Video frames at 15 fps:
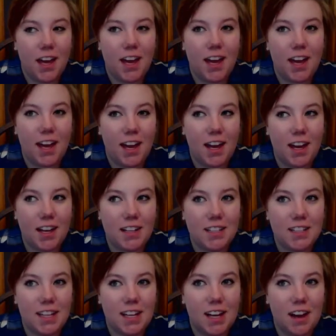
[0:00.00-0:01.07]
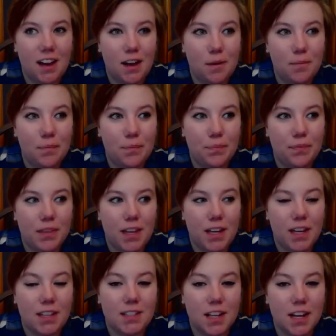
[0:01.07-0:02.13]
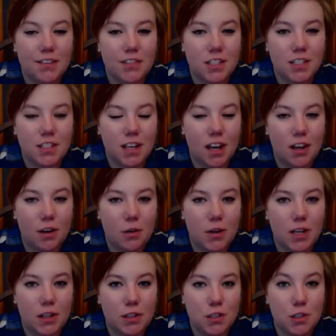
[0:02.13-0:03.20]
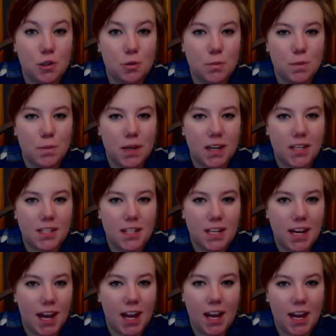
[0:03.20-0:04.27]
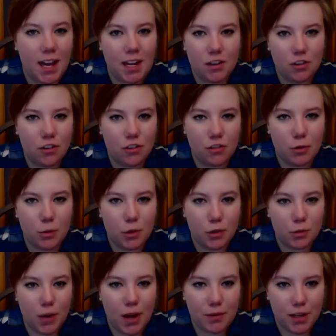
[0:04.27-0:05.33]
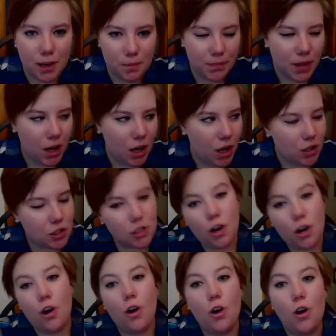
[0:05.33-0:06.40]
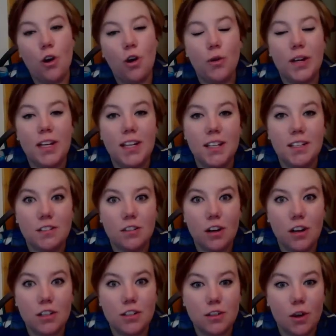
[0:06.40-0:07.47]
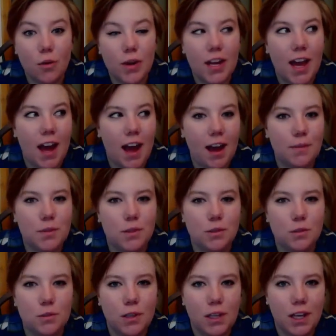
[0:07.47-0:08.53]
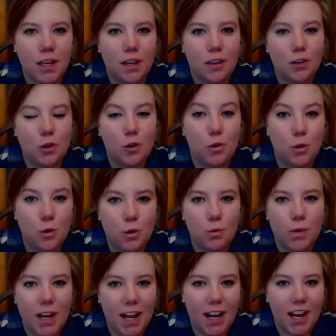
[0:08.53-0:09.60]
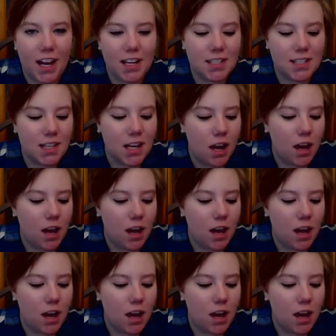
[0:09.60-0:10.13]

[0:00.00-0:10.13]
and his life is just kind of going down the tubes because he can't handle the world around him. So he starts going absolutely cuckoo bananas.